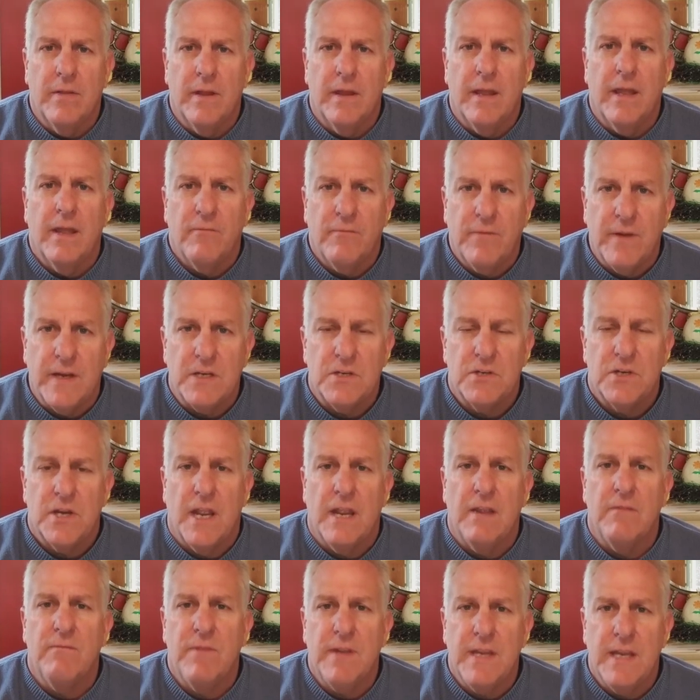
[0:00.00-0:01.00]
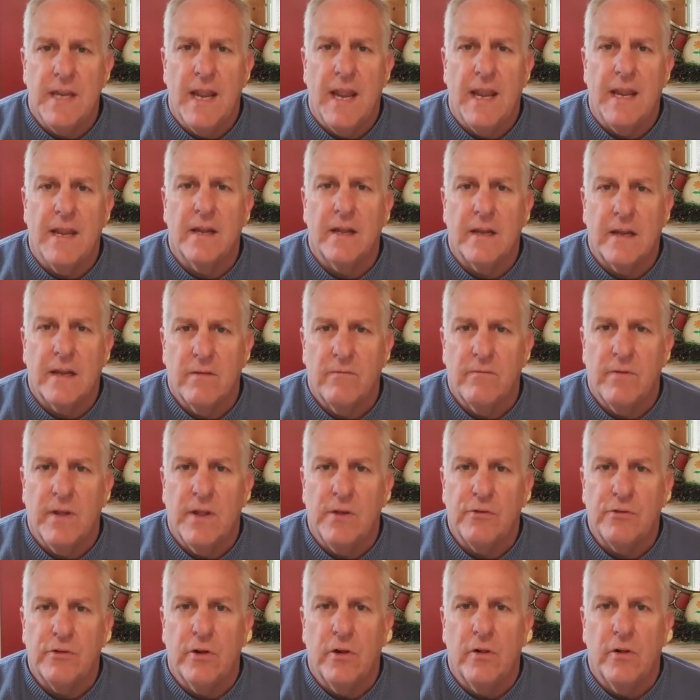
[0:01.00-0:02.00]
the FHA, VA, and
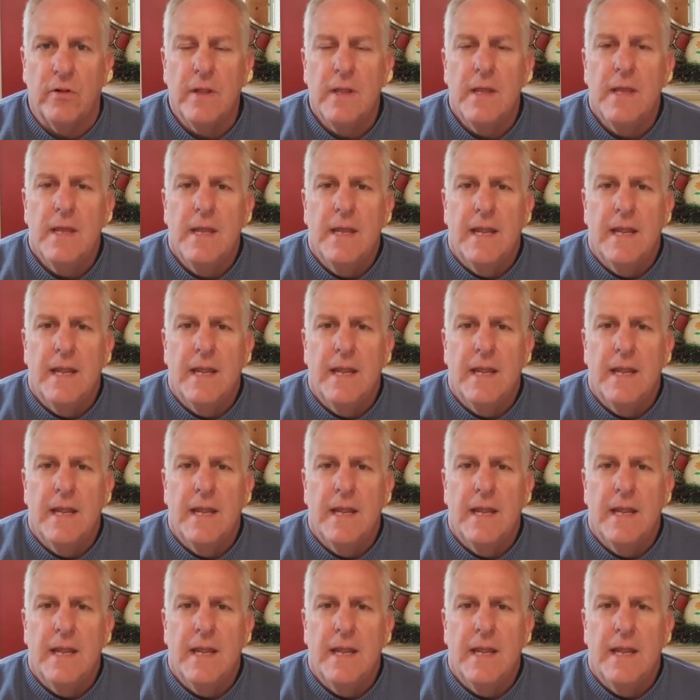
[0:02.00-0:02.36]
conventional,